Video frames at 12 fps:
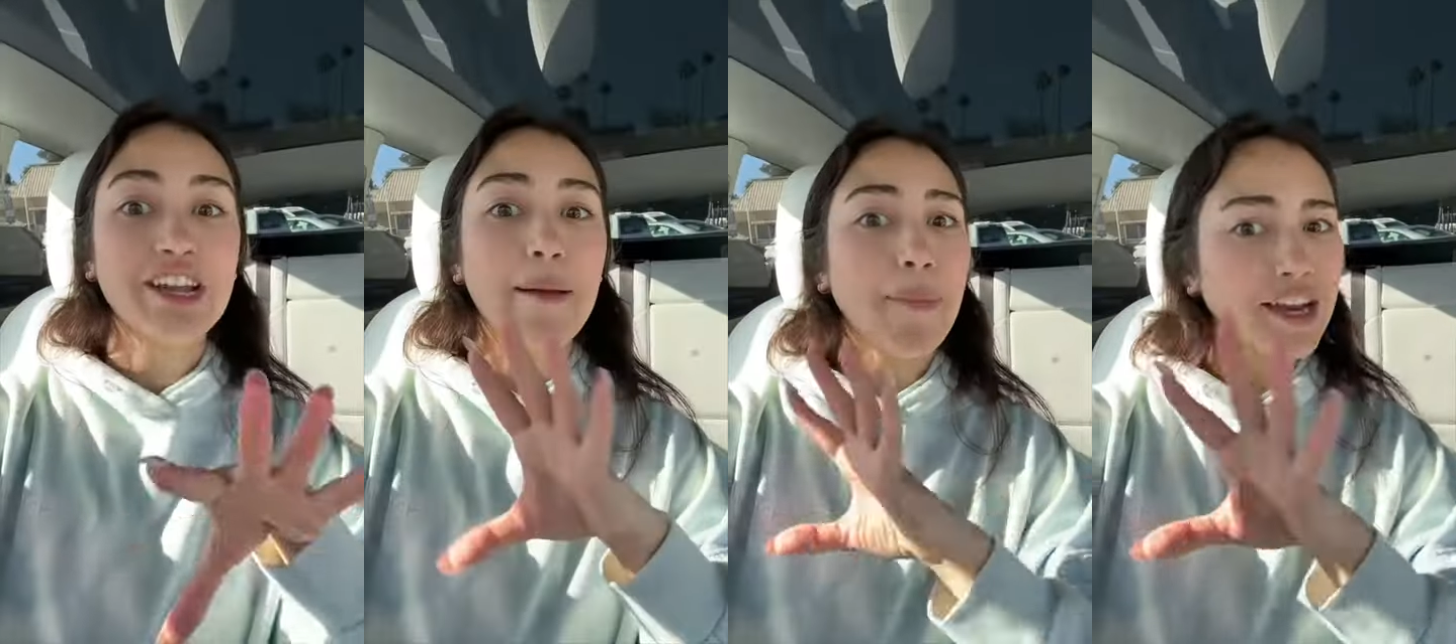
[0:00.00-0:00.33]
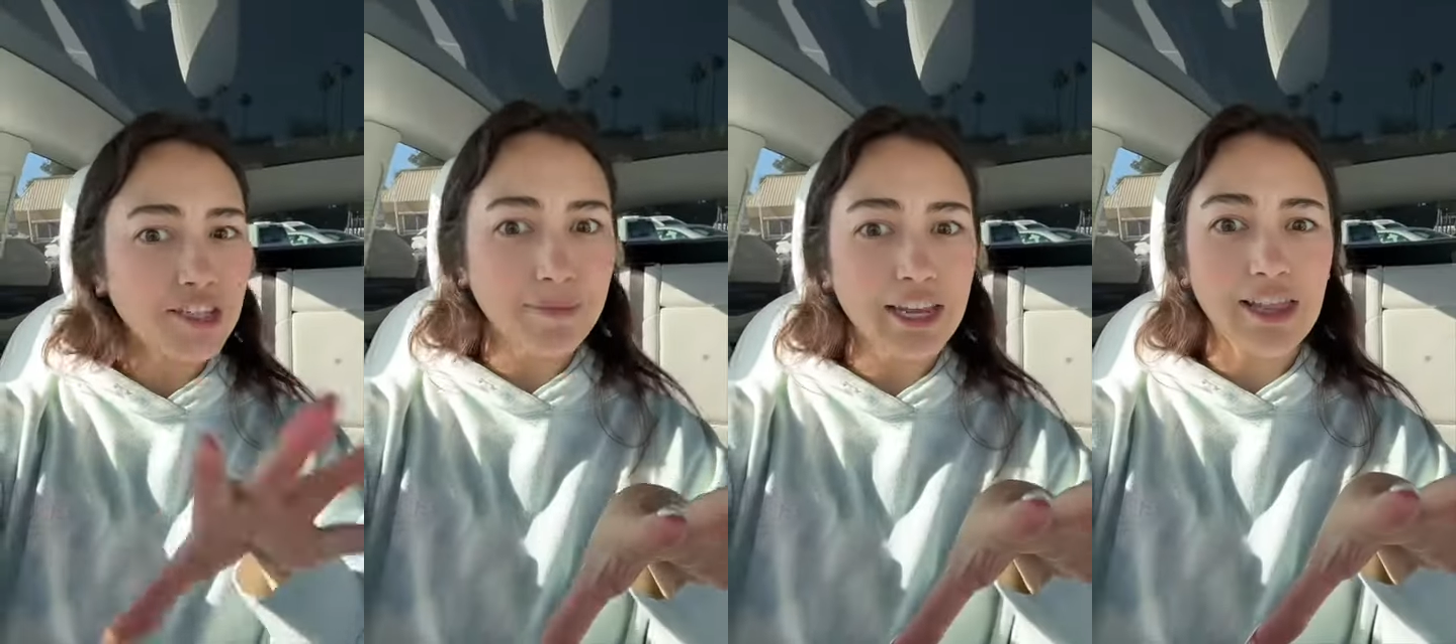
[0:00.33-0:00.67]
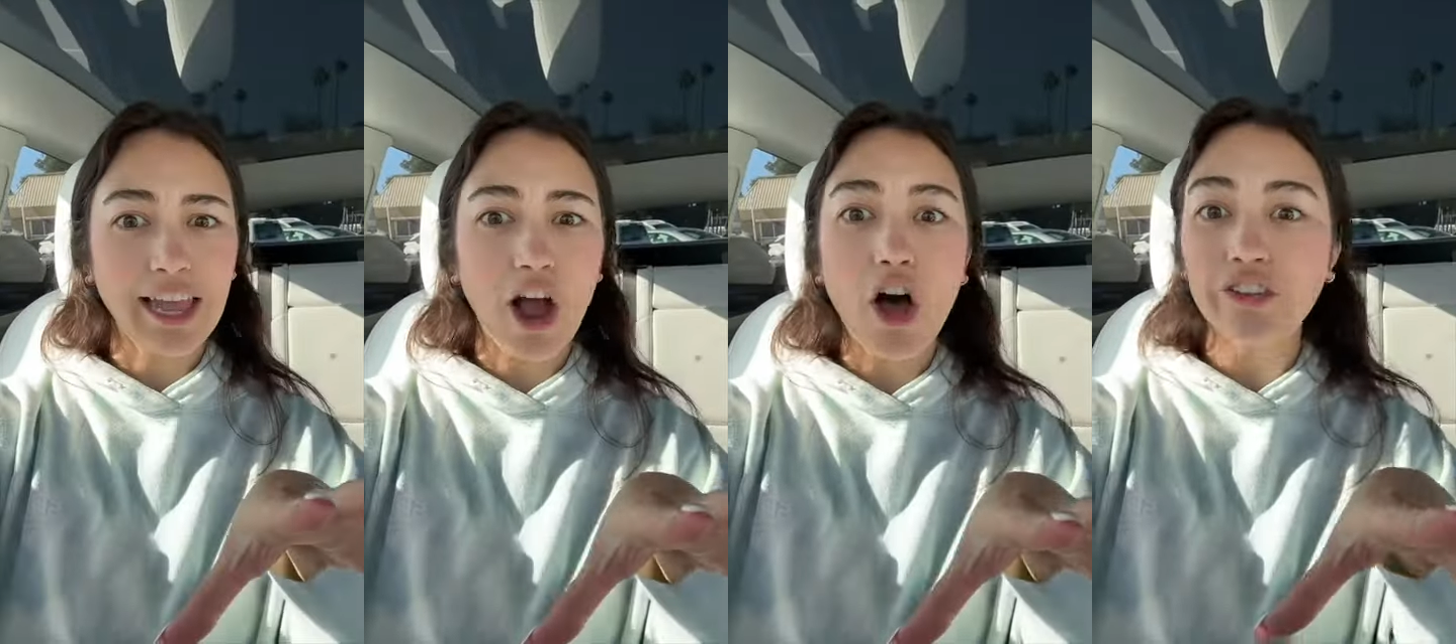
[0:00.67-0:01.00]
imagine me
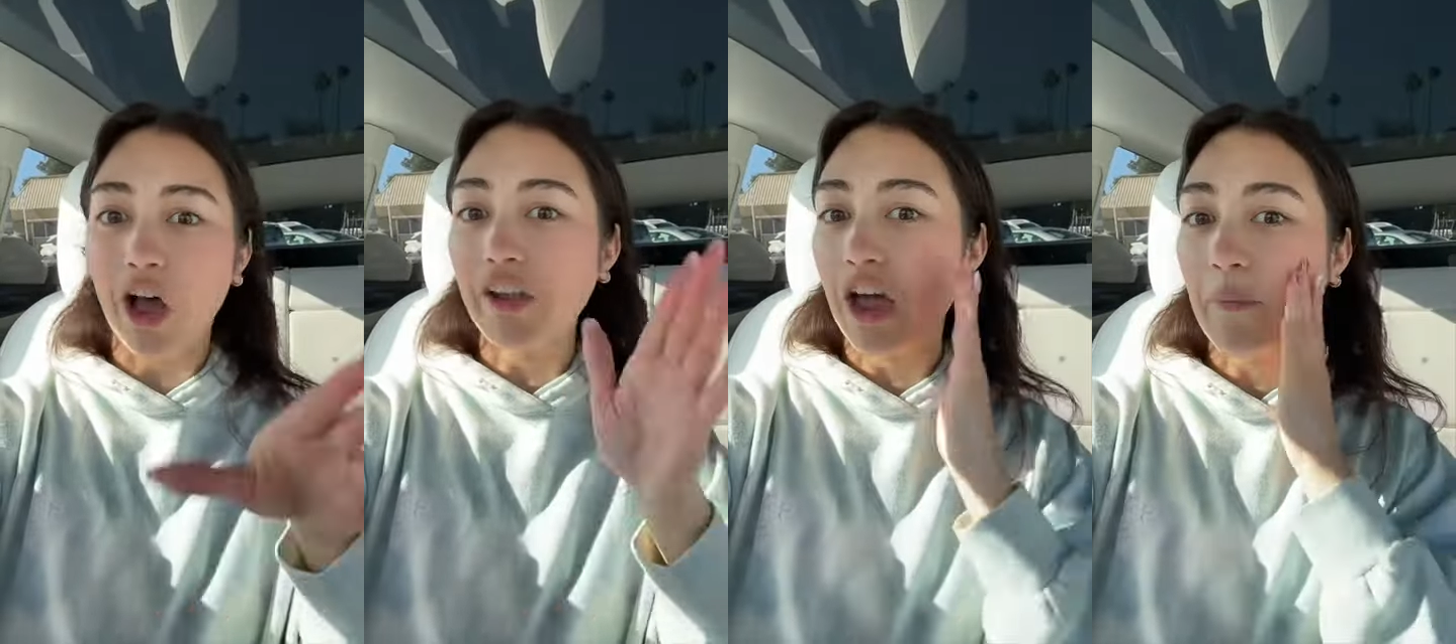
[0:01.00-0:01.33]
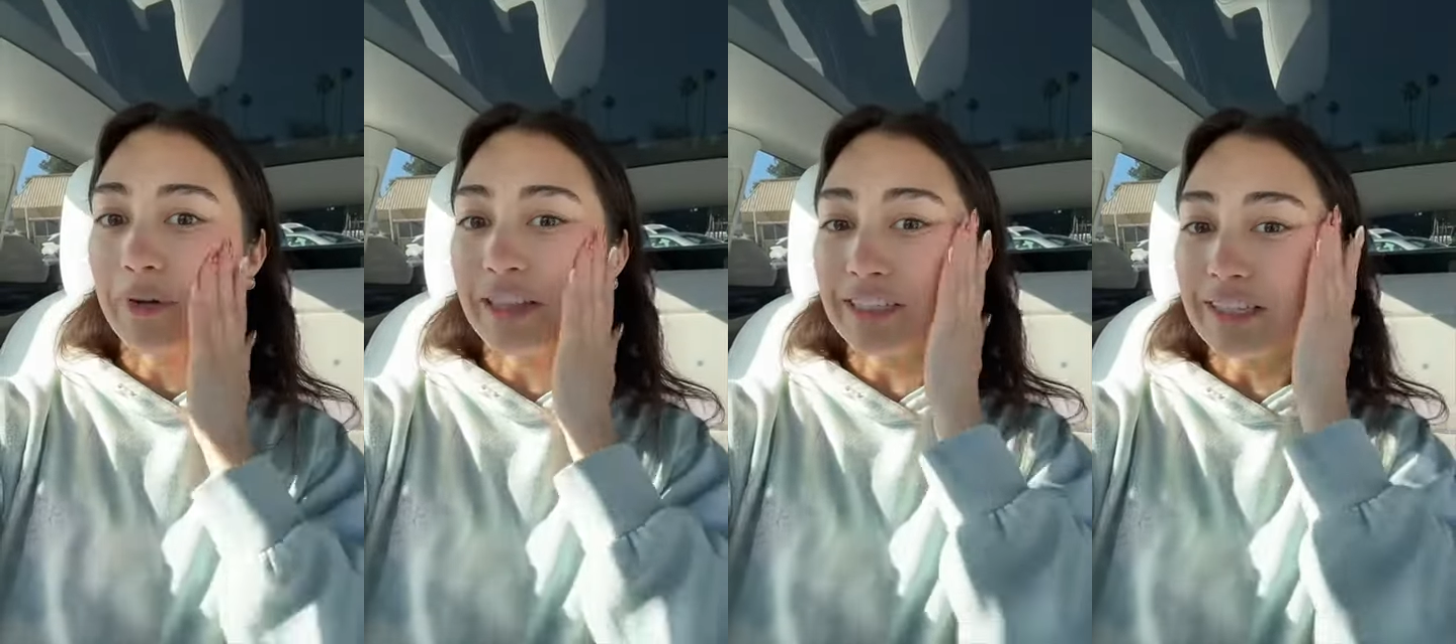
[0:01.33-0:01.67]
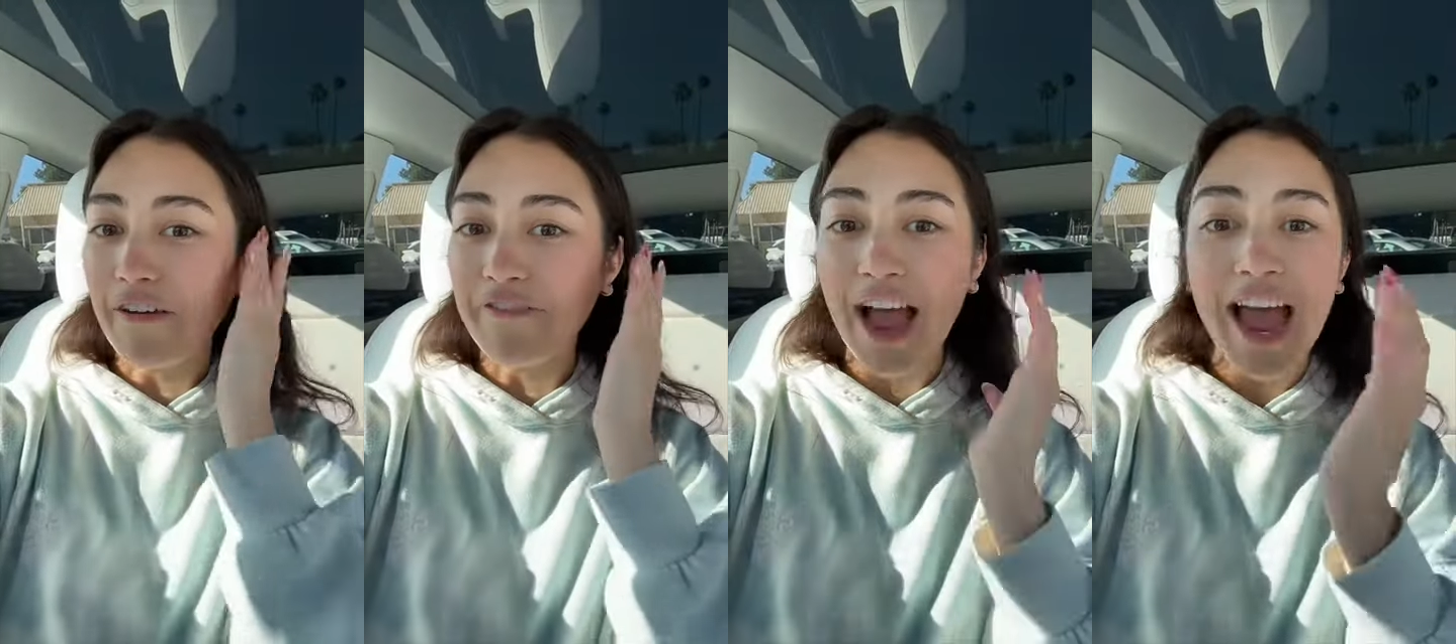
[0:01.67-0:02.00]
like all dolled up with this
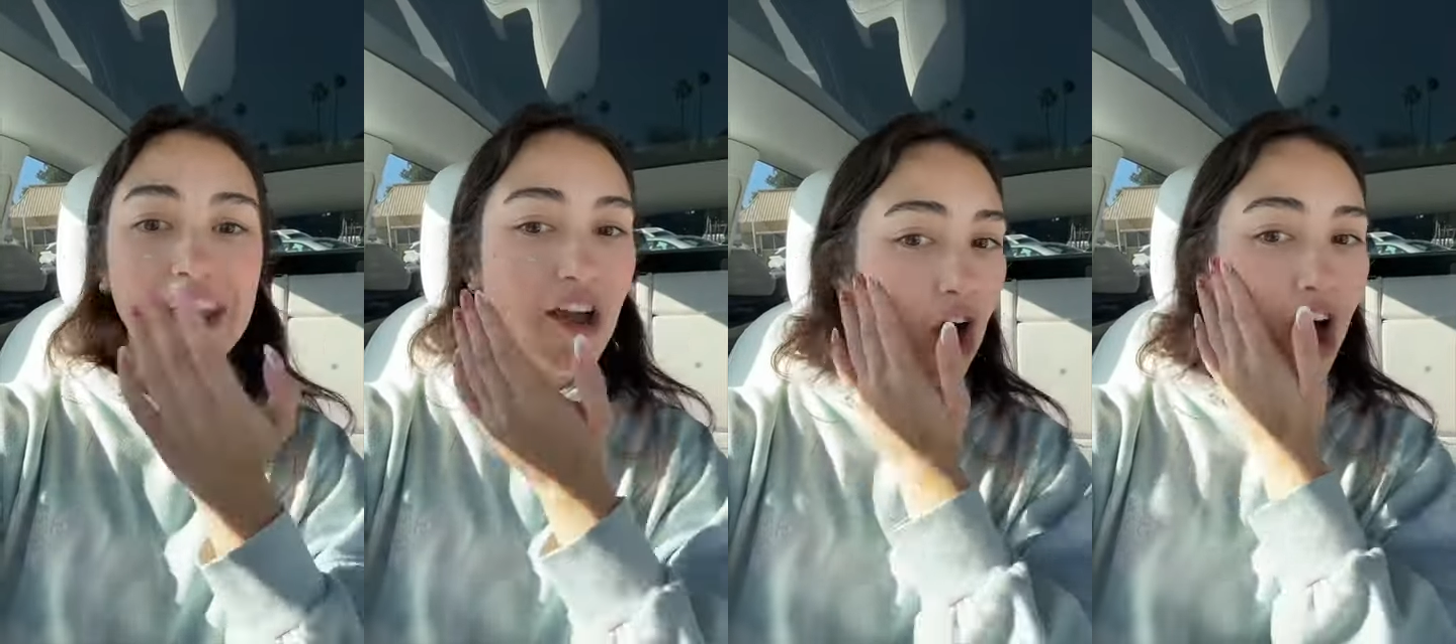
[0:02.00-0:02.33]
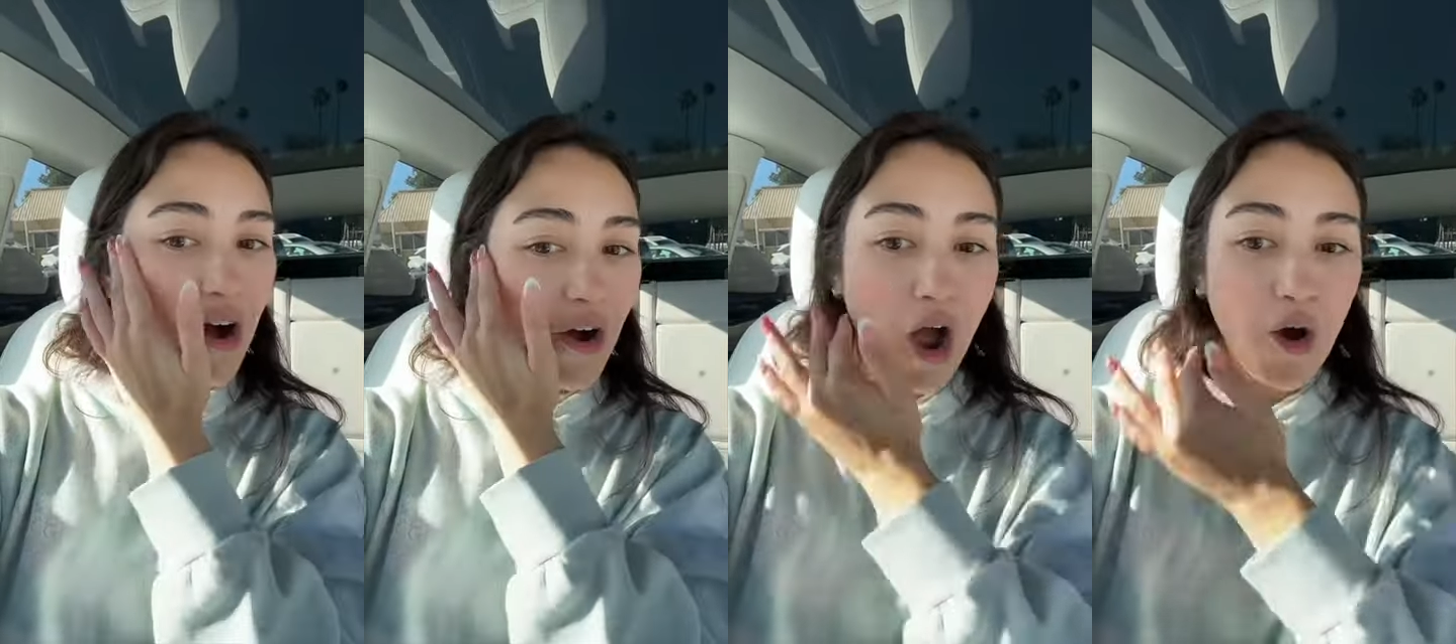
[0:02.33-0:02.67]
stuff on. Oh, a